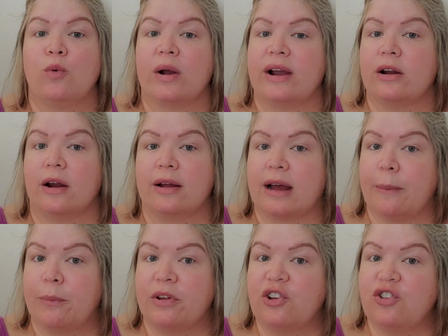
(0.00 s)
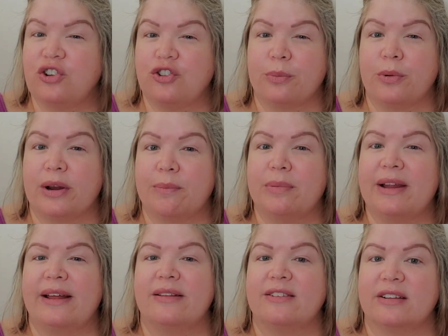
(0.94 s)
working on a couple of gingerbread
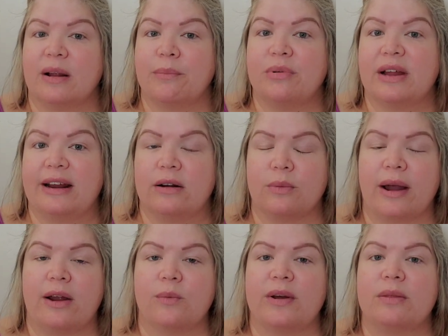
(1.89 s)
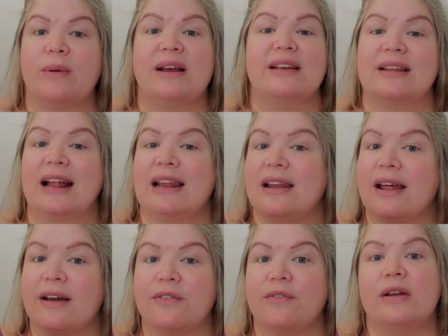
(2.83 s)
blends that I'm playing around with because I
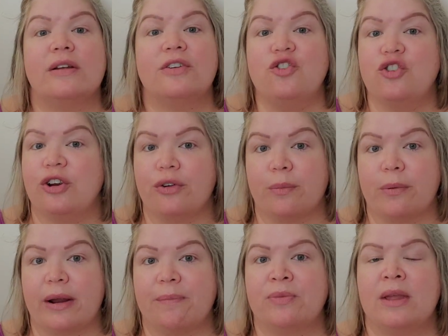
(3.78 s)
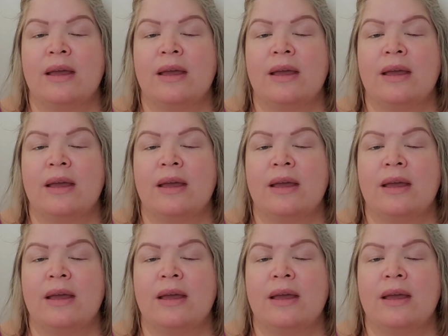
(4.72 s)
love gingerbread.